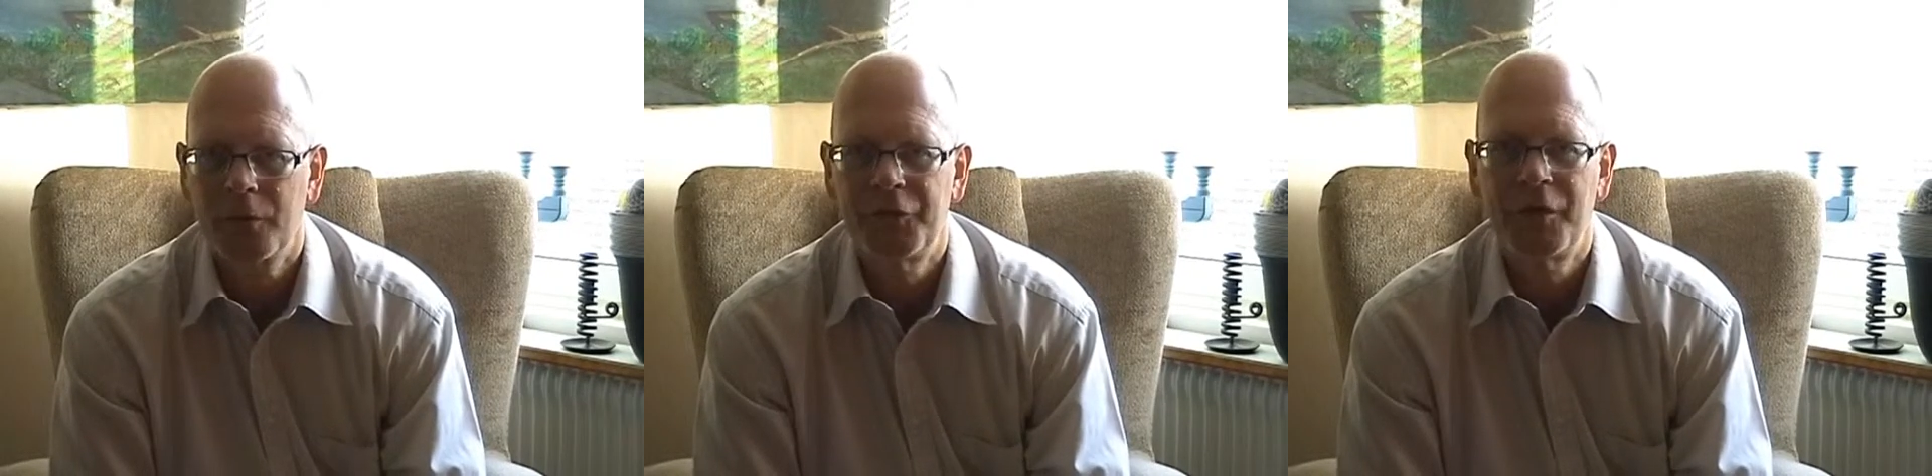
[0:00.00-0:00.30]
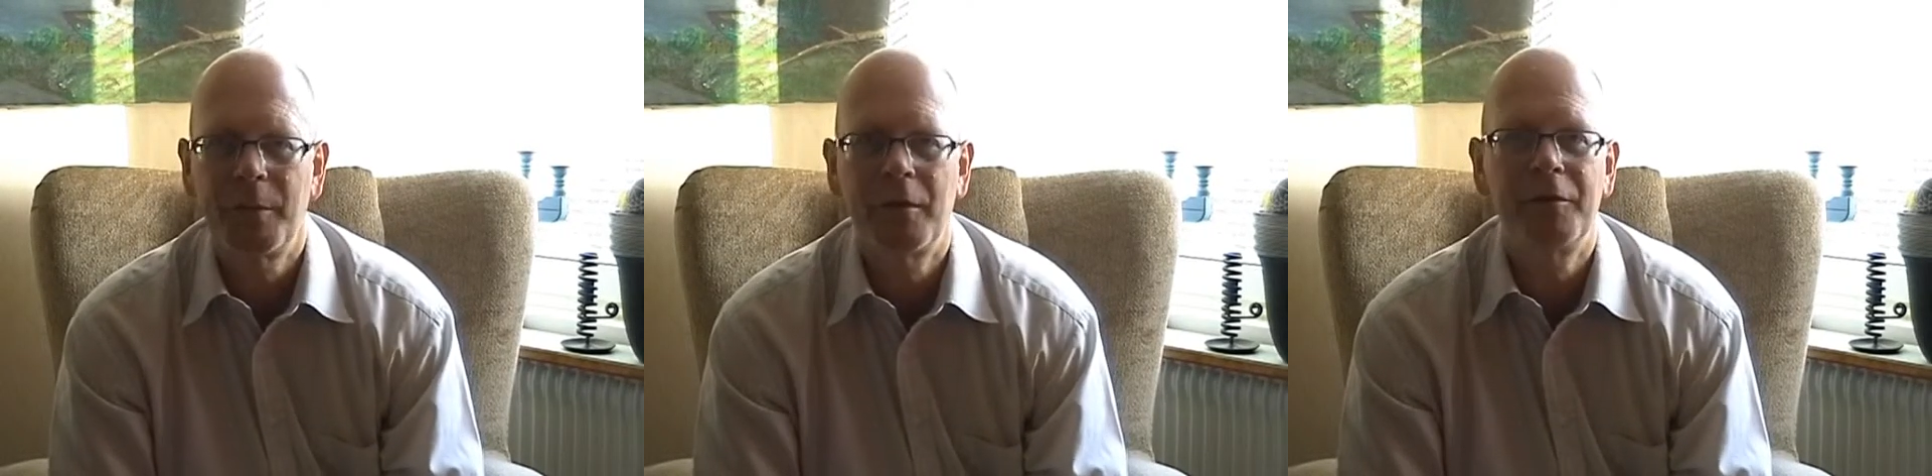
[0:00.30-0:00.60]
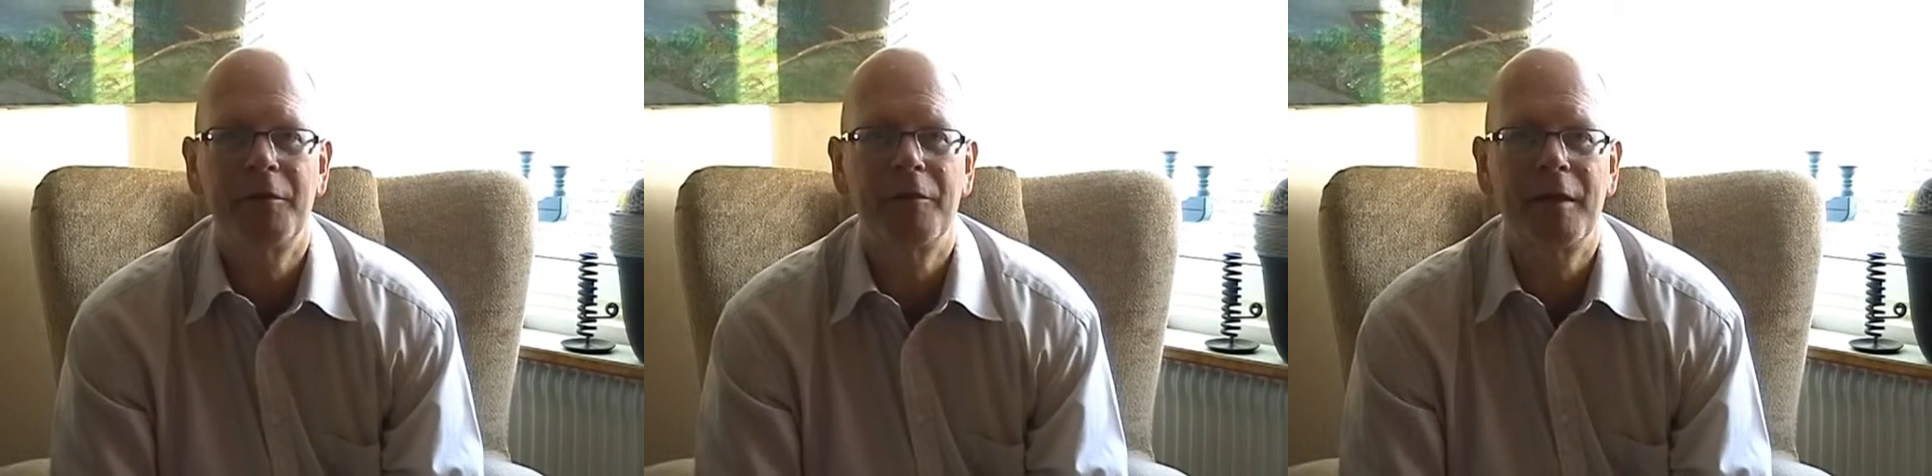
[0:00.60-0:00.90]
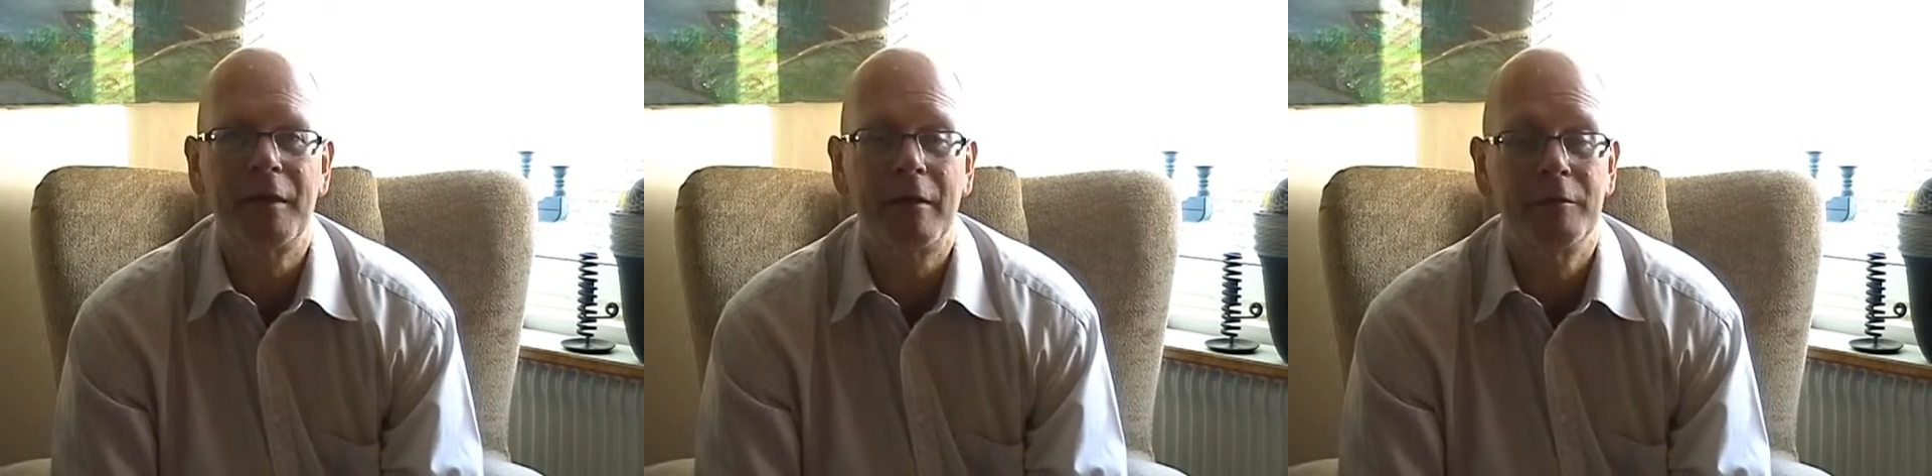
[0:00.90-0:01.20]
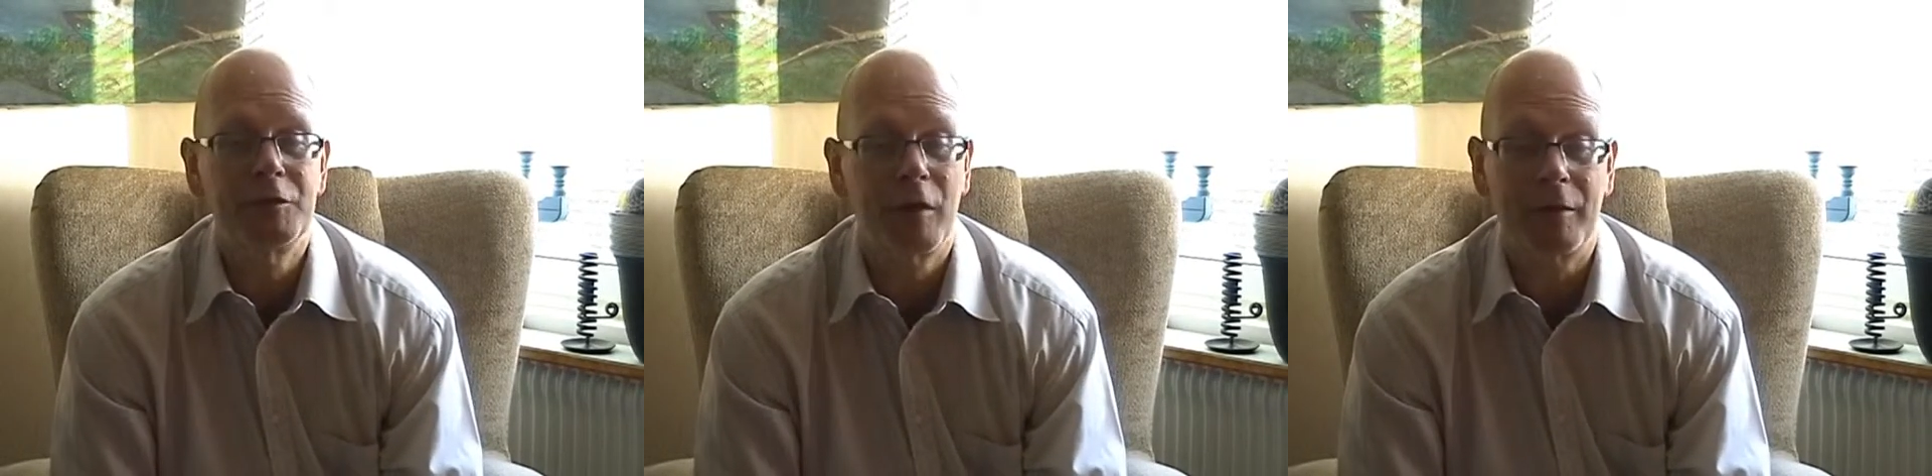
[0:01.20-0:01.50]
Similar
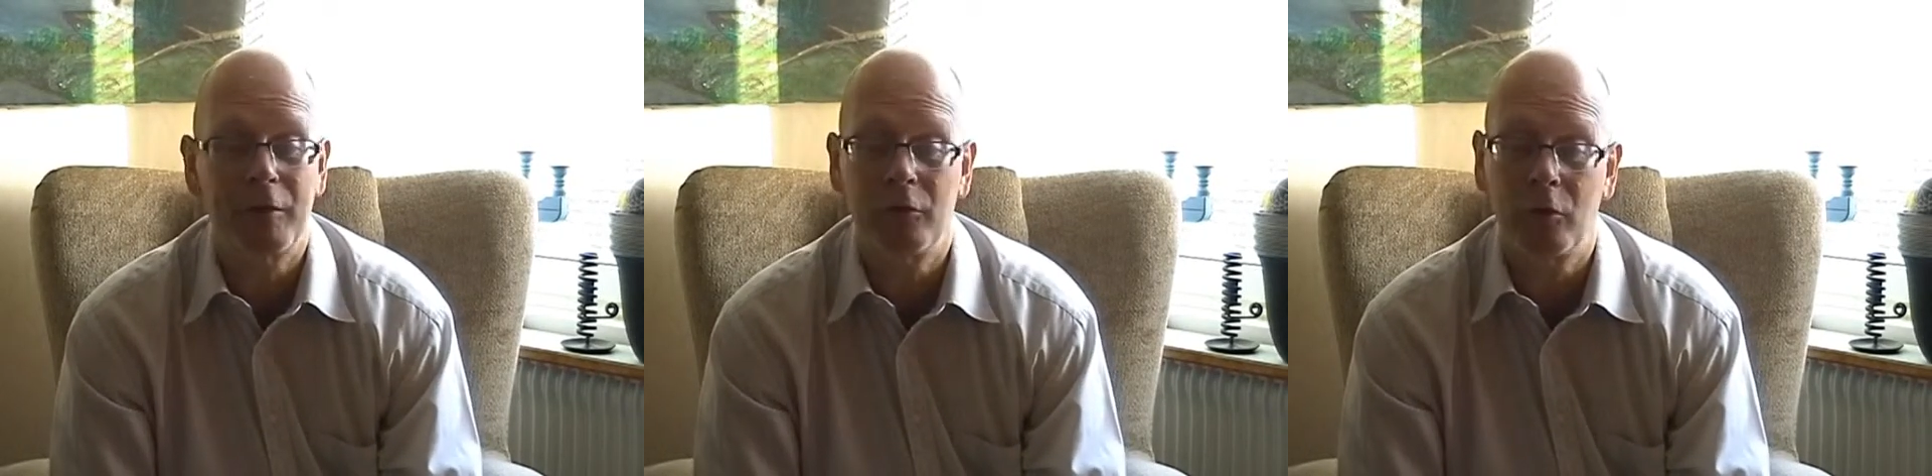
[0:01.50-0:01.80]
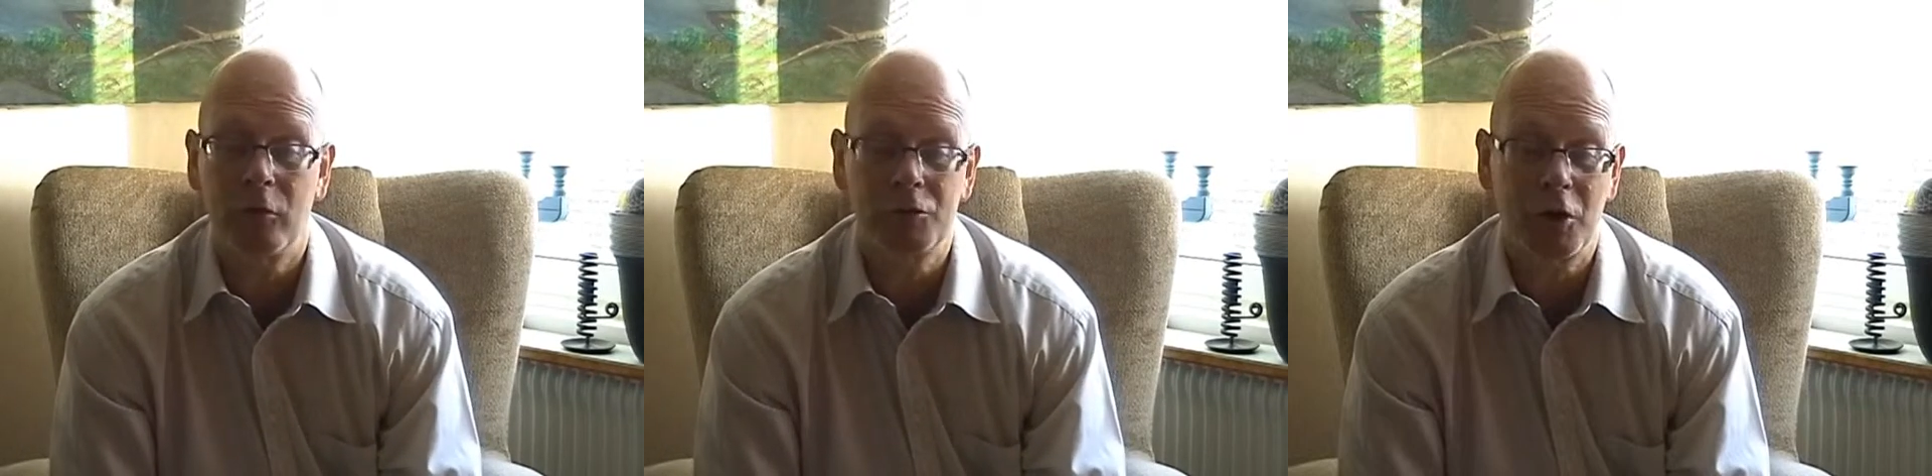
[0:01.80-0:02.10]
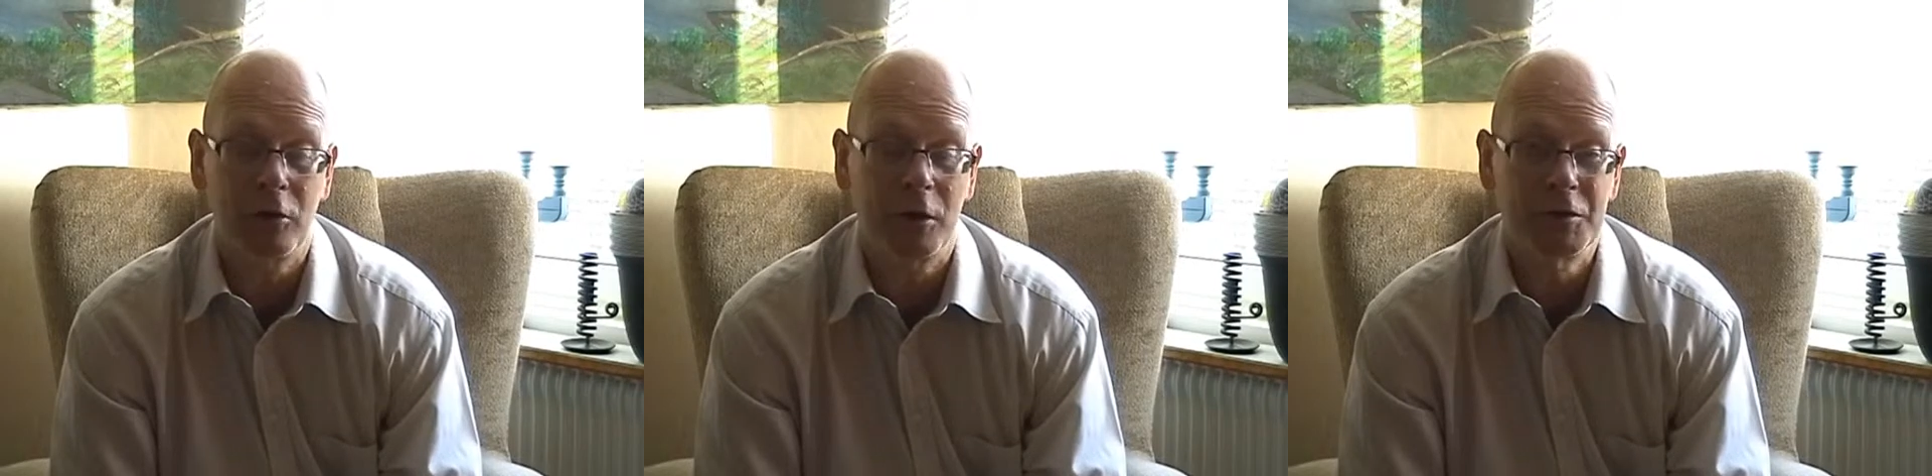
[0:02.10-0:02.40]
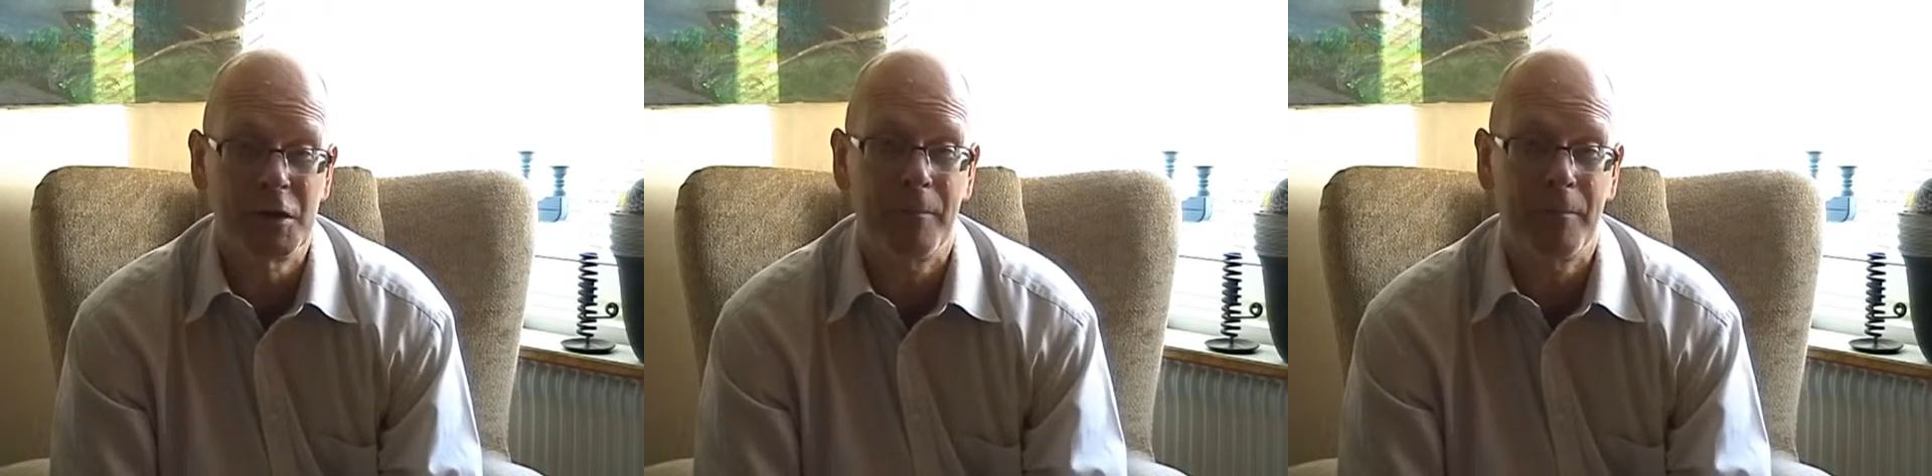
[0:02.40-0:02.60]
to other raw chocolates,